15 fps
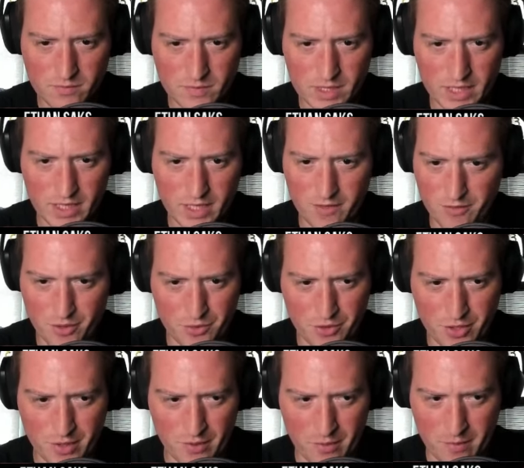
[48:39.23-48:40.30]
Like if you
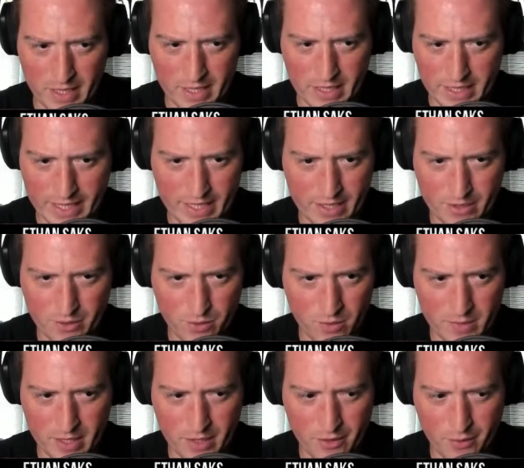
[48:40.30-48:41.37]
trade with my land or
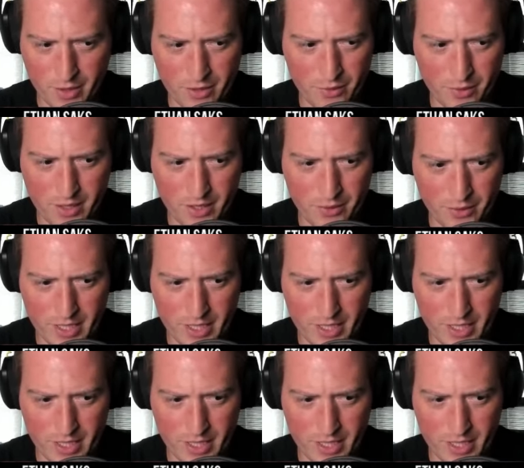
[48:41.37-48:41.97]
my 3-3, who